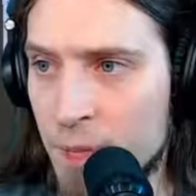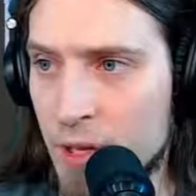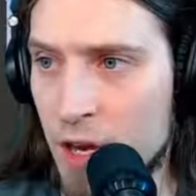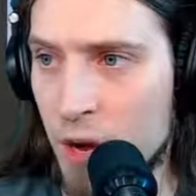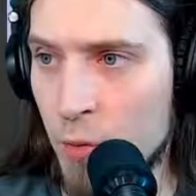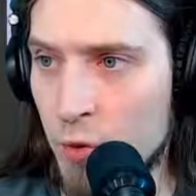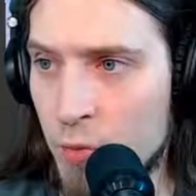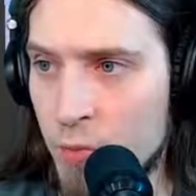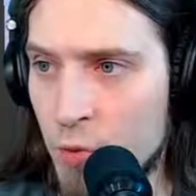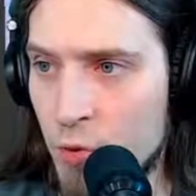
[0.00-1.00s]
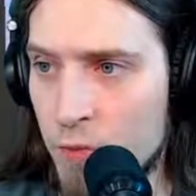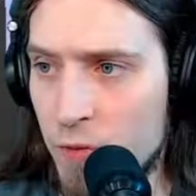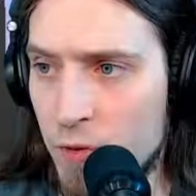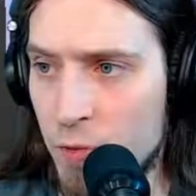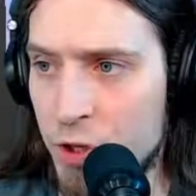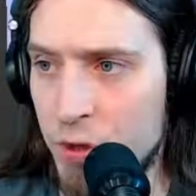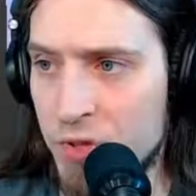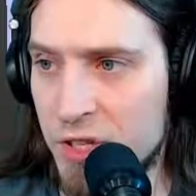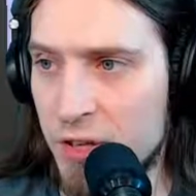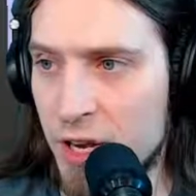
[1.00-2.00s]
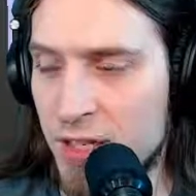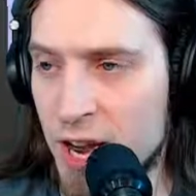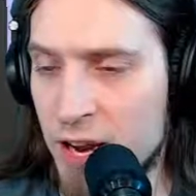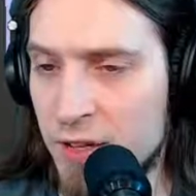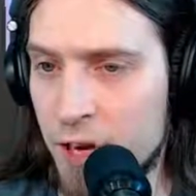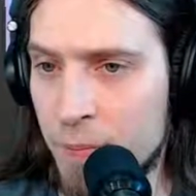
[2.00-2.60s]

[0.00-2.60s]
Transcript: I want to reduce the attack time